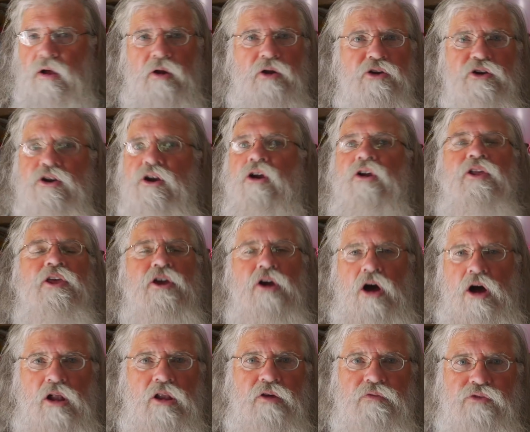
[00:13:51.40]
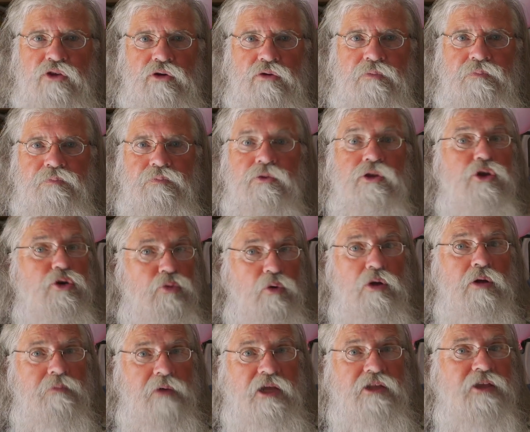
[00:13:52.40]
nearly all of you, you
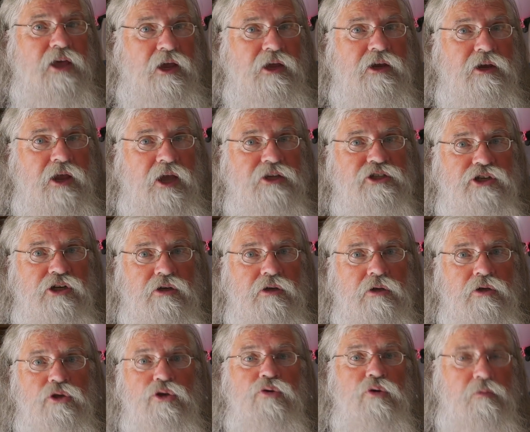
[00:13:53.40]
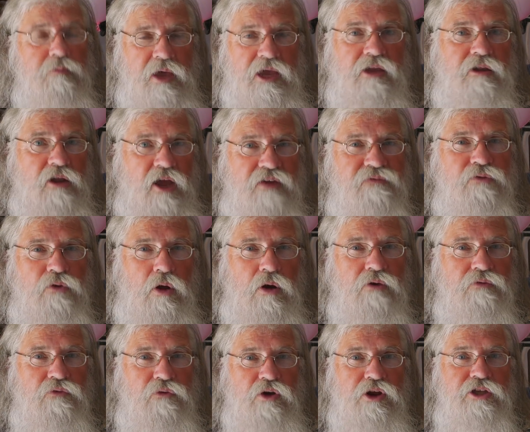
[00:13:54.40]
will make that connection. You will make
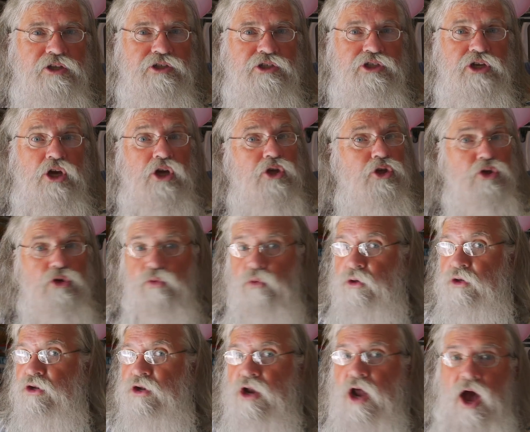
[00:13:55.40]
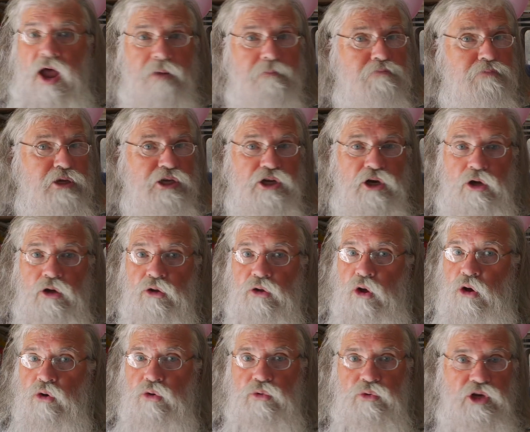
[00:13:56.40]
lifelong friends. You will not be
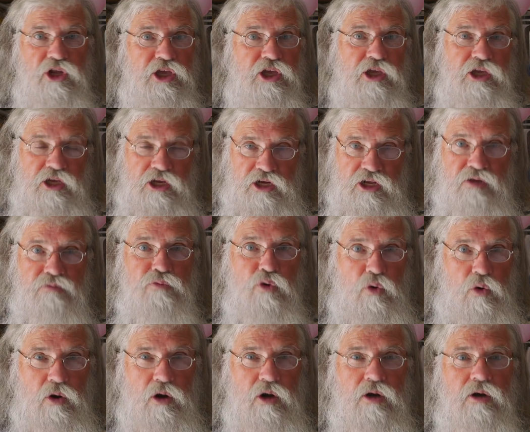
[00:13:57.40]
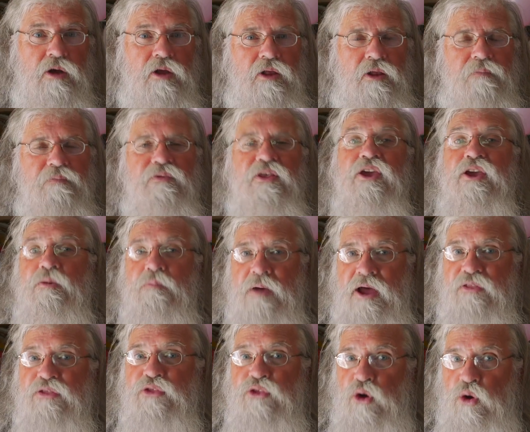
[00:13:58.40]
alone anymore. Think
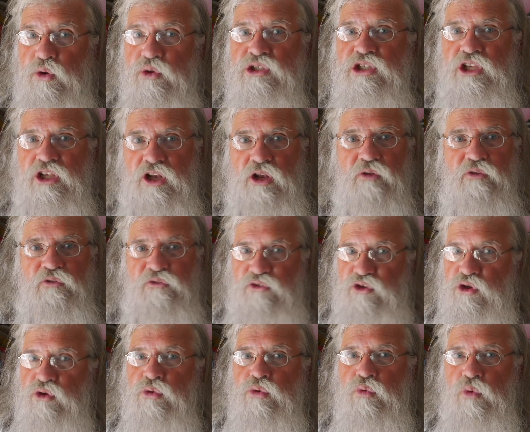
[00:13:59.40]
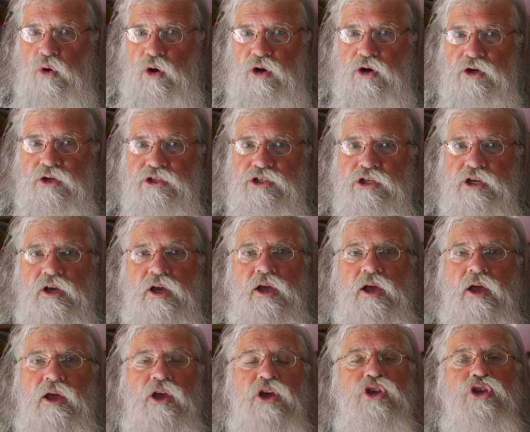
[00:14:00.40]
about those little few words.
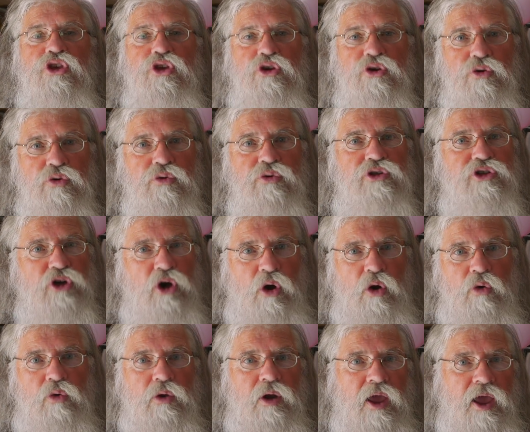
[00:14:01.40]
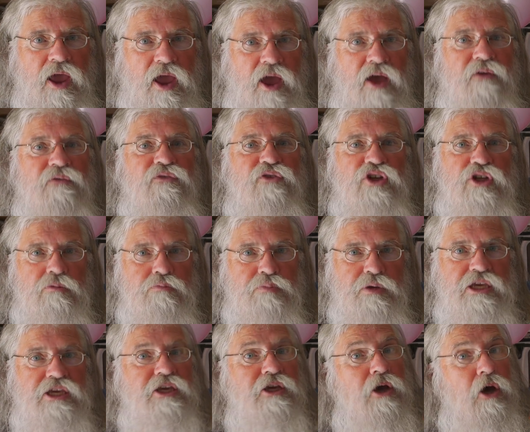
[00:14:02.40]
You don't have to
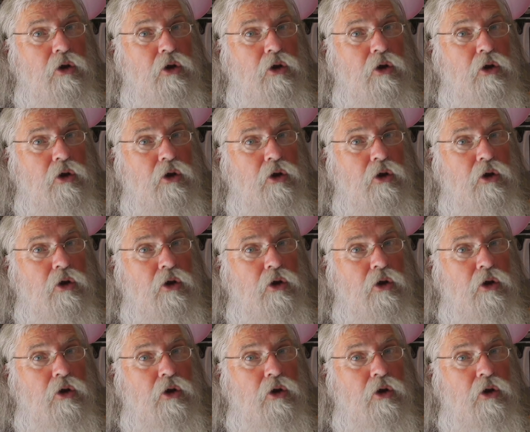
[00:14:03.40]
be